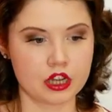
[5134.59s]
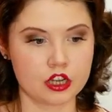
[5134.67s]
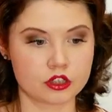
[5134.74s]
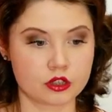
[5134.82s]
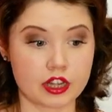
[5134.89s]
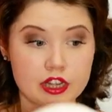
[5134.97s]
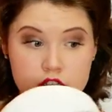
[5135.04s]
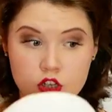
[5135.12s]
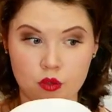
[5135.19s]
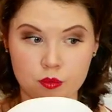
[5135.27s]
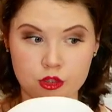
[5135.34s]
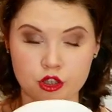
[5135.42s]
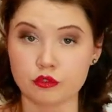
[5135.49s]
So that's an
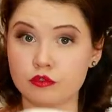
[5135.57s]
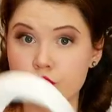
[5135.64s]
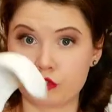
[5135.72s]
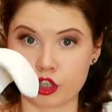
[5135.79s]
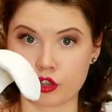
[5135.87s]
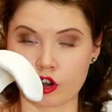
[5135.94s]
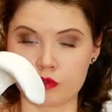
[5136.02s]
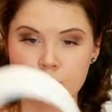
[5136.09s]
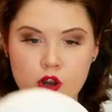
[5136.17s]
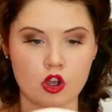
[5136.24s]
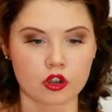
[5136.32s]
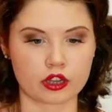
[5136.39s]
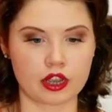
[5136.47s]
option for your own
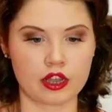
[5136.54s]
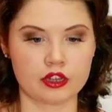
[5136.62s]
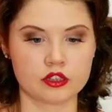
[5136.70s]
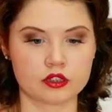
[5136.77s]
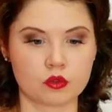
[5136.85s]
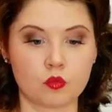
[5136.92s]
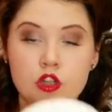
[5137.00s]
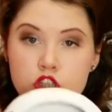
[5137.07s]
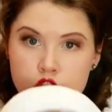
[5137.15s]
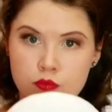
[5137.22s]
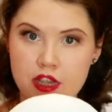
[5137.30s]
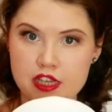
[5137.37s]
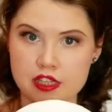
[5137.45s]
block. And once you
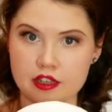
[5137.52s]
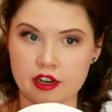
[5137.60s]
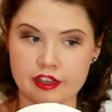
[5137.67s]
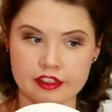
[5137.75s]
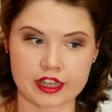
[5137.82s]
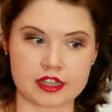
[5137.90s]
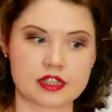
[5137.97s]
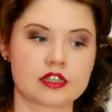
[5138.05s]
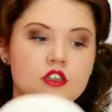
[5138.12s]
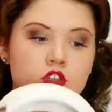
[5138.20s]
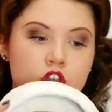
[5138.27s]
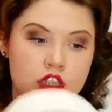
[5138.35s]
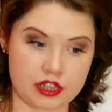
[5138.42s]
make something like this,
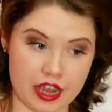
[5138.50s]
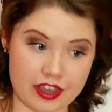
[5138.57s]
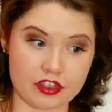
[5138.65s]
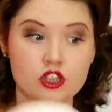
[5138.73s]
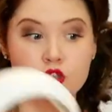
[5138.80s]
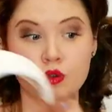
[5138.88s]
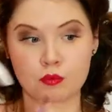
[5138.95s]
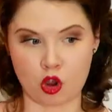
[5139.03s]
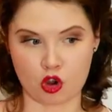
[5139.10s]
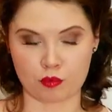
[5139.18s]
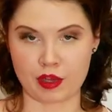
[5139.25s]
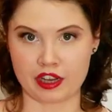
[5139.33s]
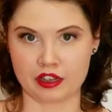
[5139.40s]
you can take this to a block
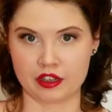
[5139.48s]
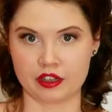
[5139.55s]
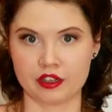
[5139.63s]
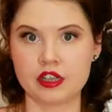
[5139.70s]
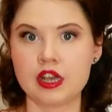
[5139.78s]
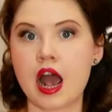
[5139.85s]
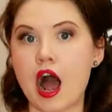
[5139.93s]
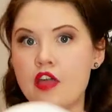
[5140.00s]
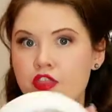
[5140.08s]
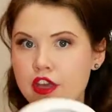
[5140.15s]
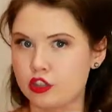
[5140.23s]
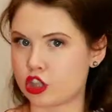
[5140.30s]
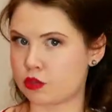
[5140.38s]
maker and
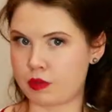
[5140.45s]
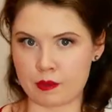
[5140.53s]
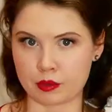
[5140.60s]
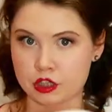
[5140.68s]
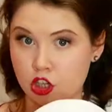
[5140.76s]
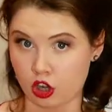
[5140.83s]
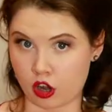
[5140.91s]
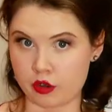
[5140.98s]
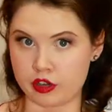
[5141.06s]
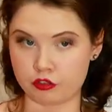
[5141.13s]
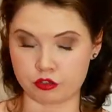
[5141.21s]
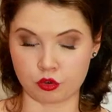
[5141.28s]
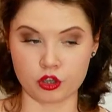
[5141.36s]
they'll just be able to clone
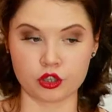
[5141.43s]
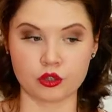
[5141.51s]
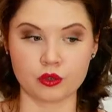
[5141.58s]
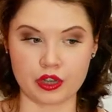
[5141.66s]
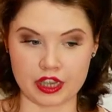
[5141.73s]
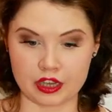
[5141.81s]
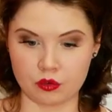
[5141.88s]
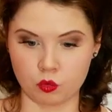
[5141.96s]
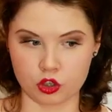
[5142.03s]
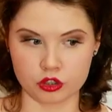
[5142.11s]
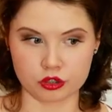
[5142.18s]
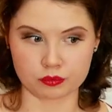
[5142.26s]
it for you in wood.